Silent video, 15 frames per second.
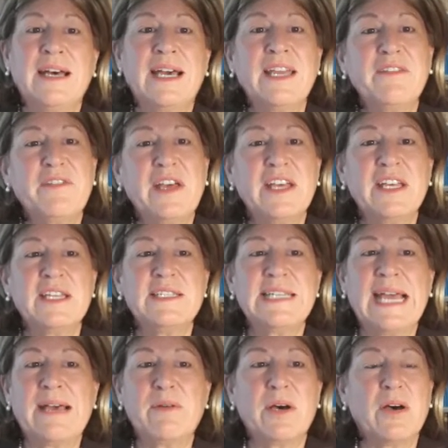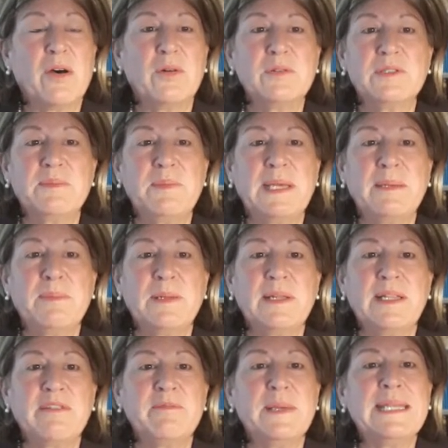I have heard how our older
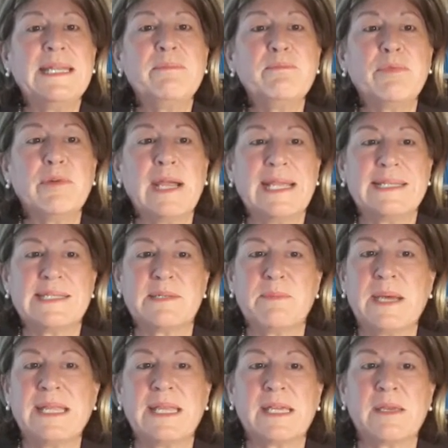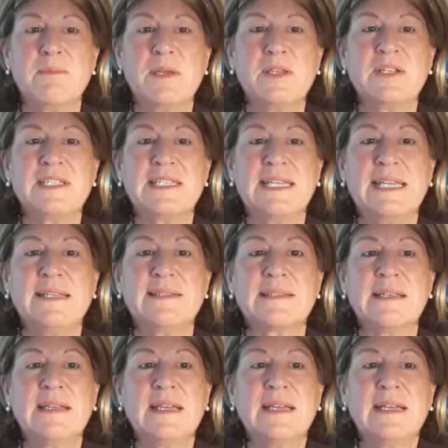people have been embraced by their communities,